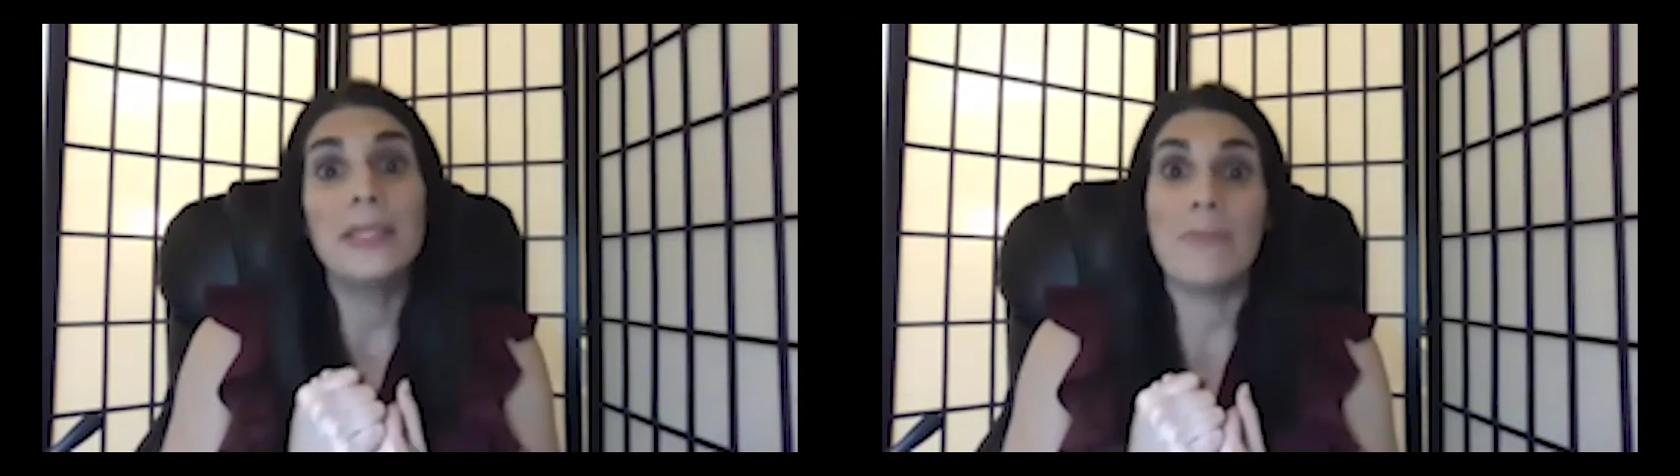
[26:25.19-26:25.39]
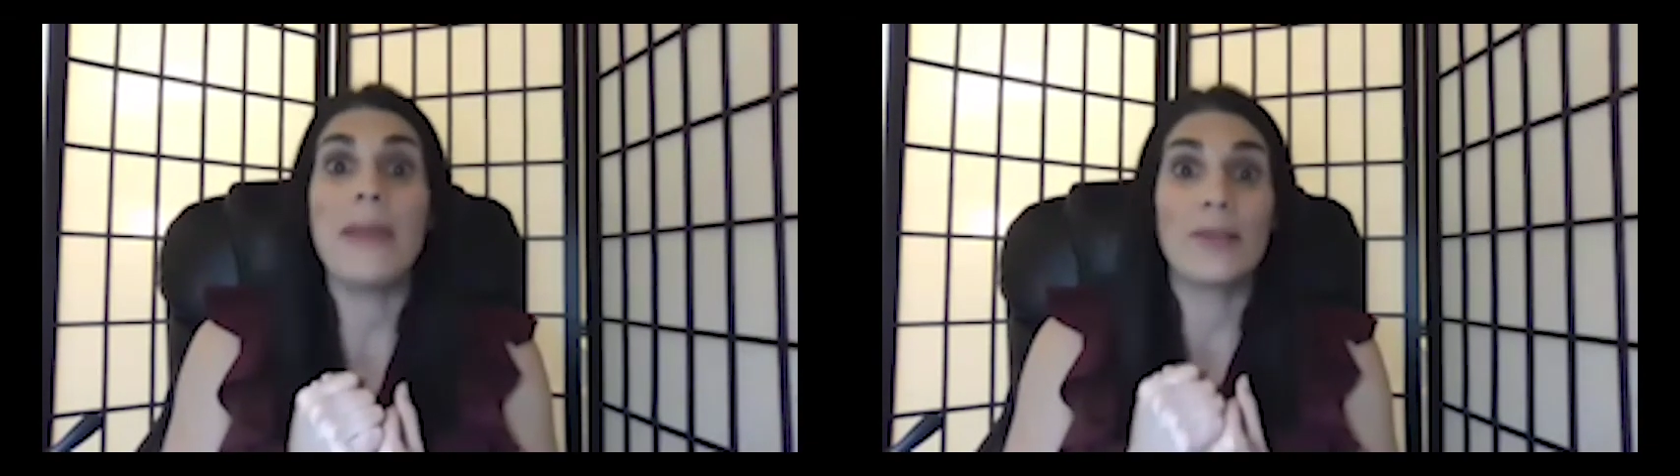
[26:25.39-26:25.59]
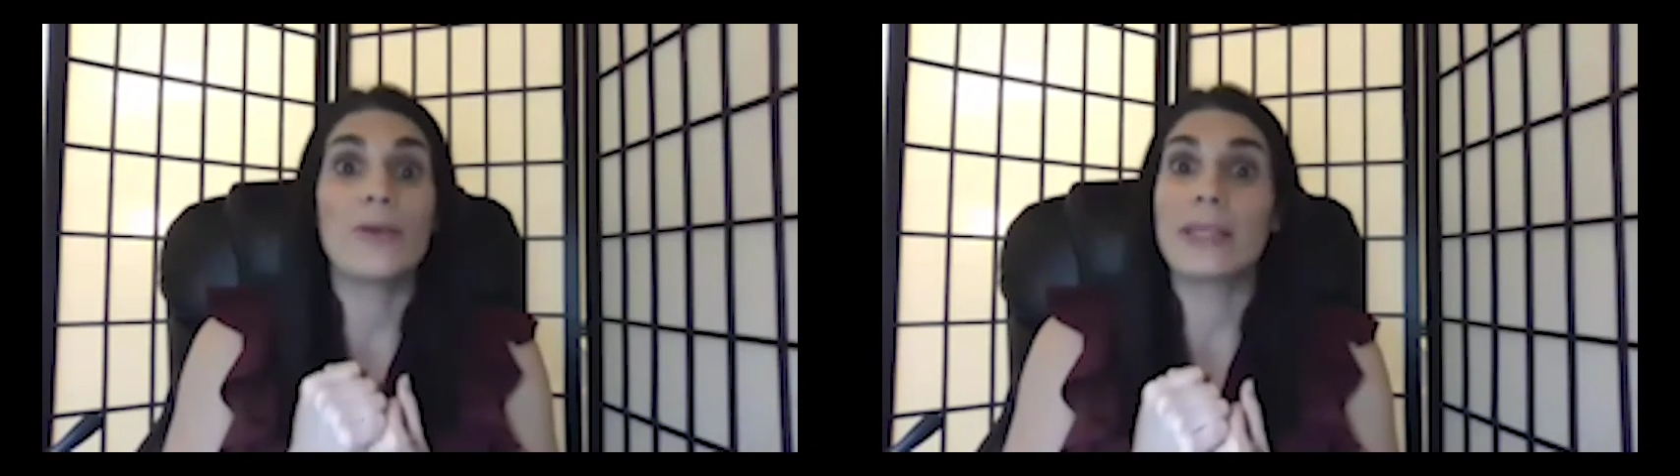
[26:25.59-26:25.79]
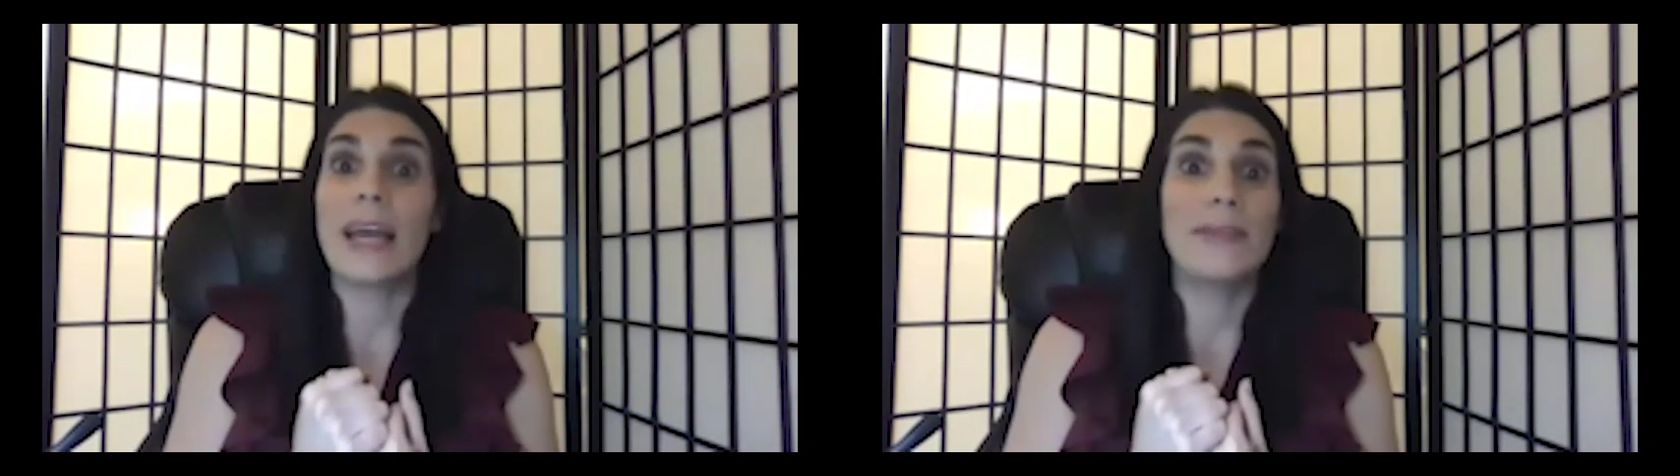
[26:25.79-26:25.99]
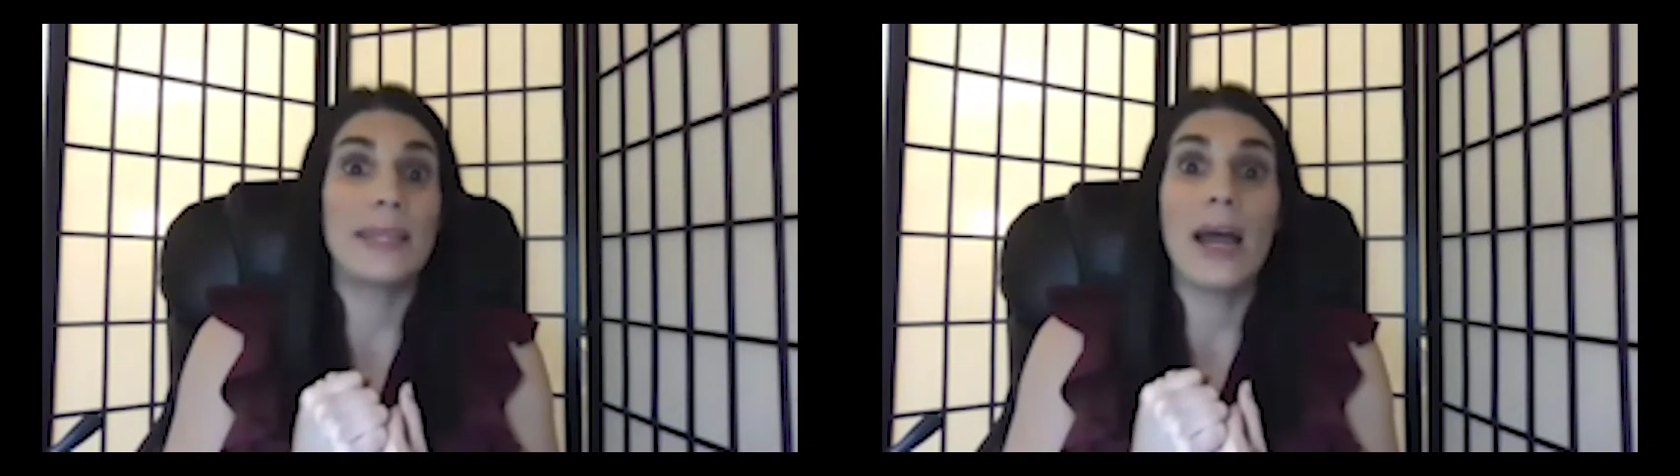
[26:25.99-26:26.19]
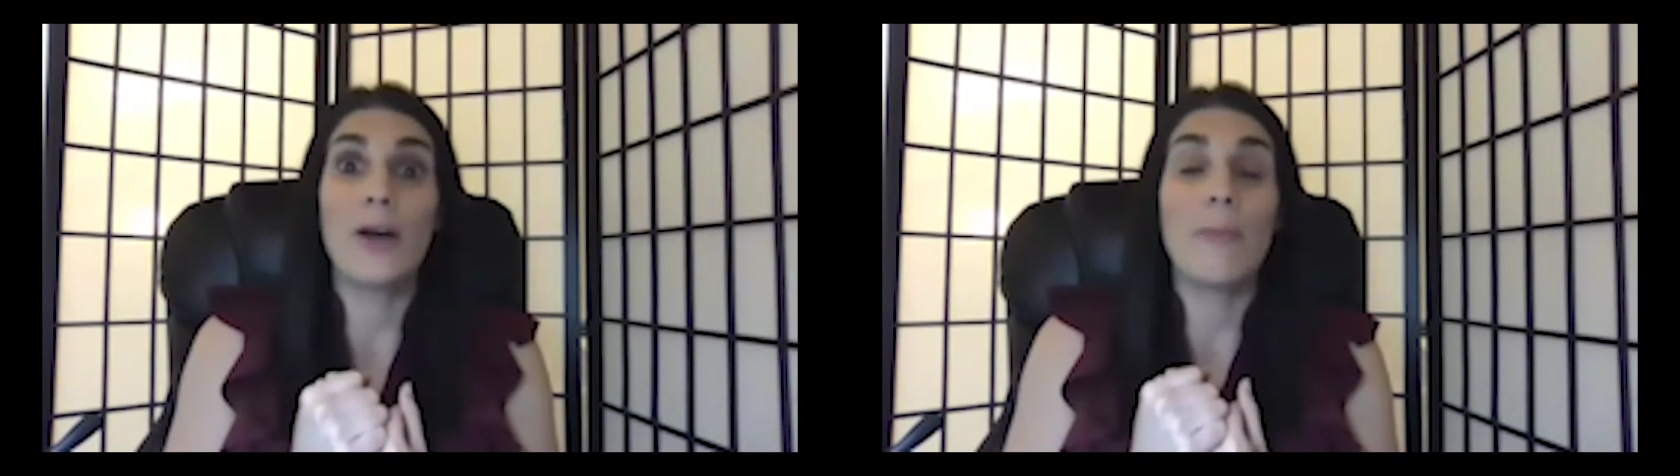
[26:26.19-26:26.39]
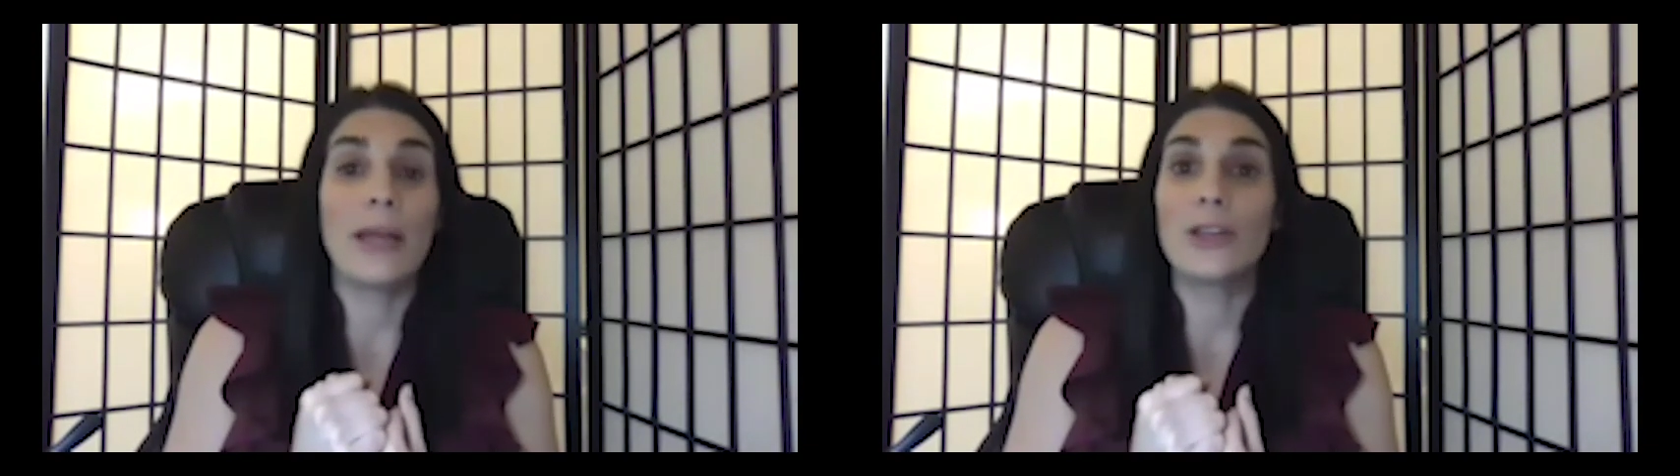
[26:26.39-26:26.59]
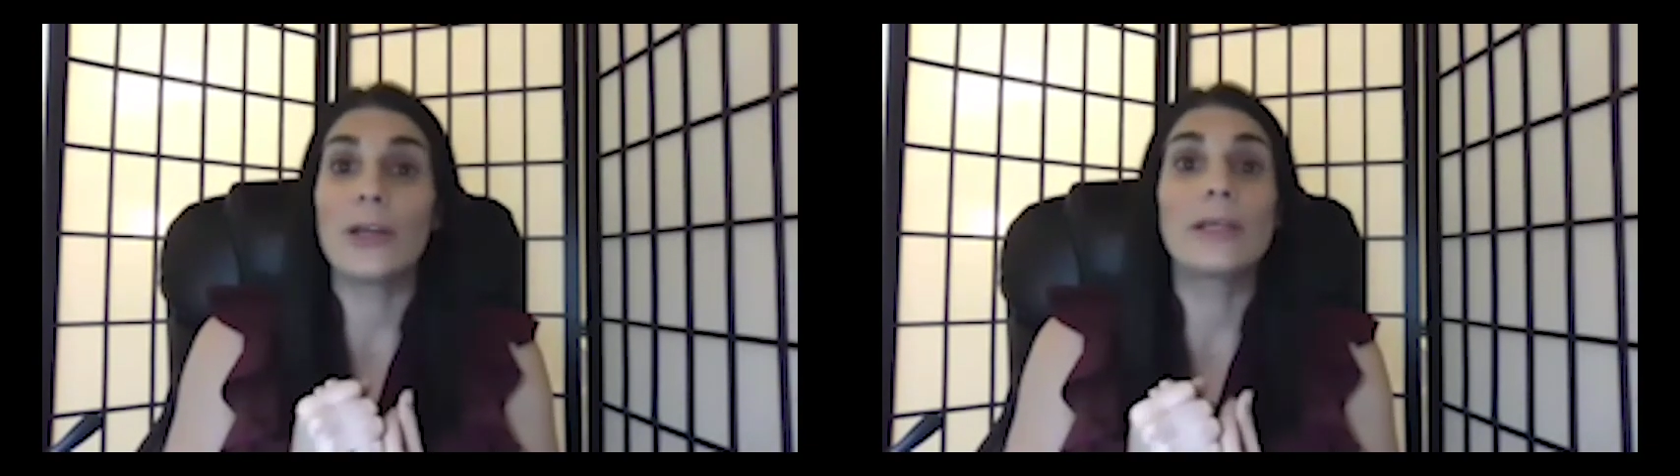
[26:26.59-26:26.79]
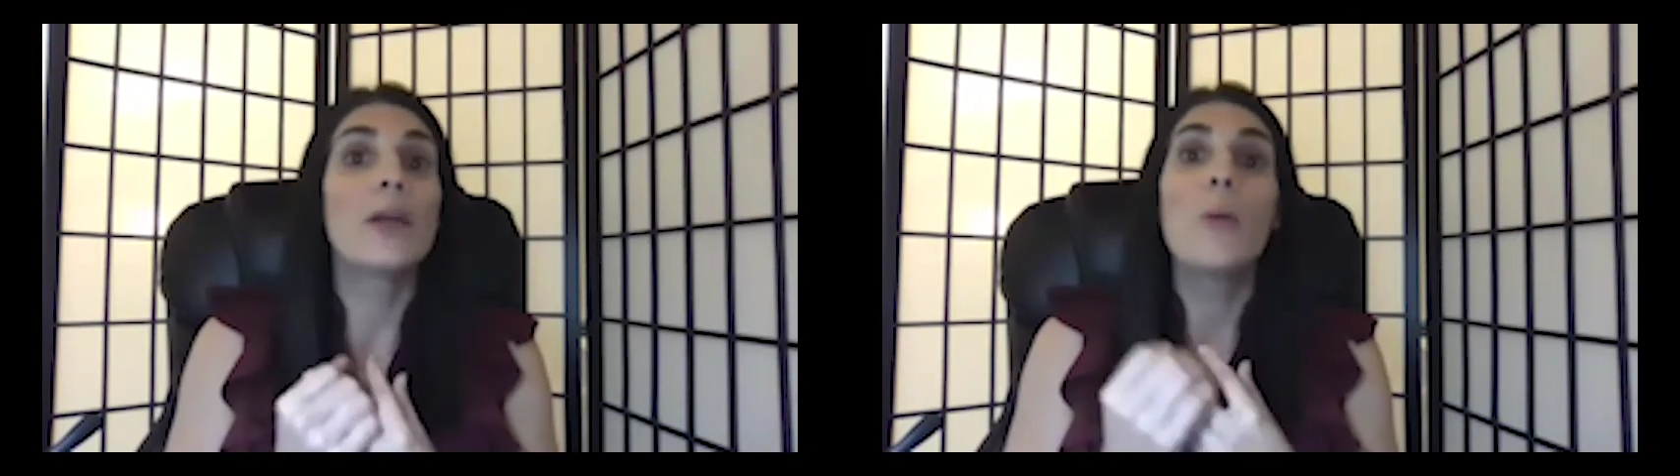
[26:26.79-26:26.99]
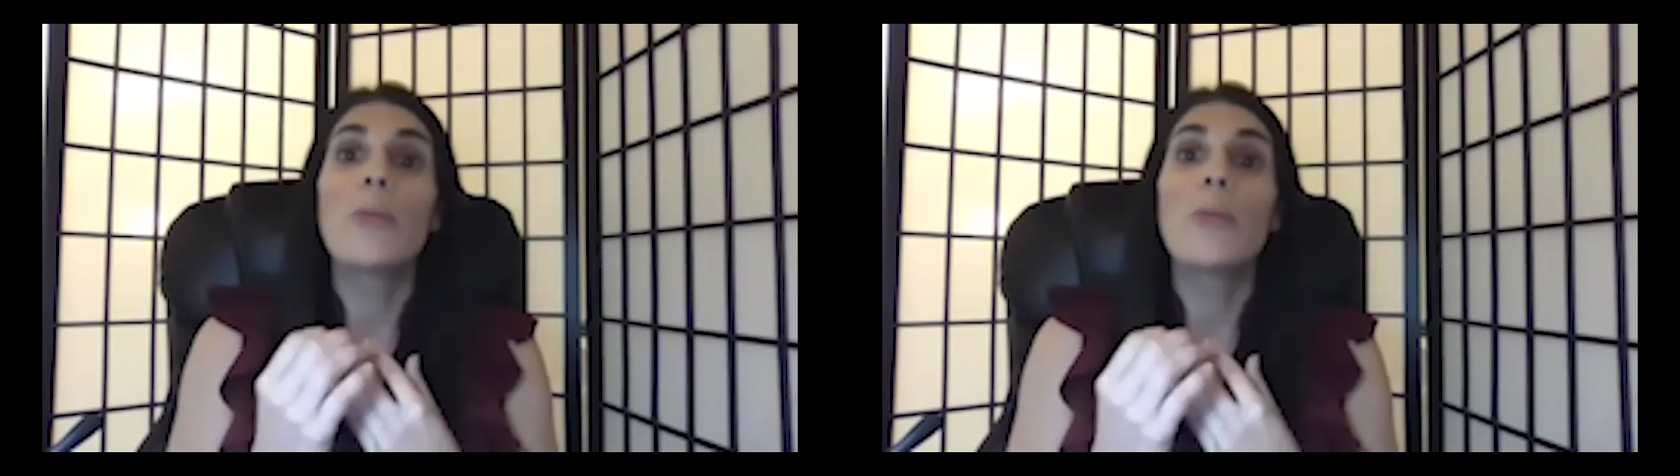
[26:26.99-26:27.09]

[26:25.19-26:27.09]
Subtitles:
to make those lifestyle measures.